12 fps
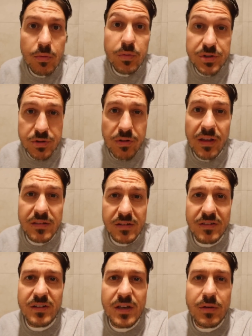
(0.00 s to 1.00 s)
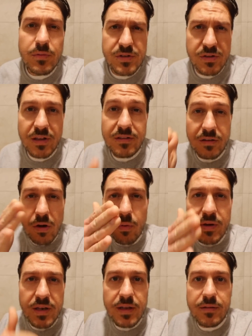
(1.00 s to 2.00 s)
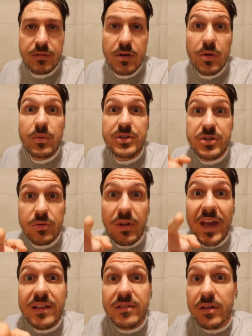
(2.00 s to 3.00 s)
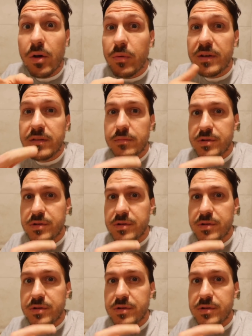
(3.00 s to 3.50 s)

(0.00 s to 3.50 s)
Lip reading: Would you like to see? Would you like to go in it? Would you like to go in the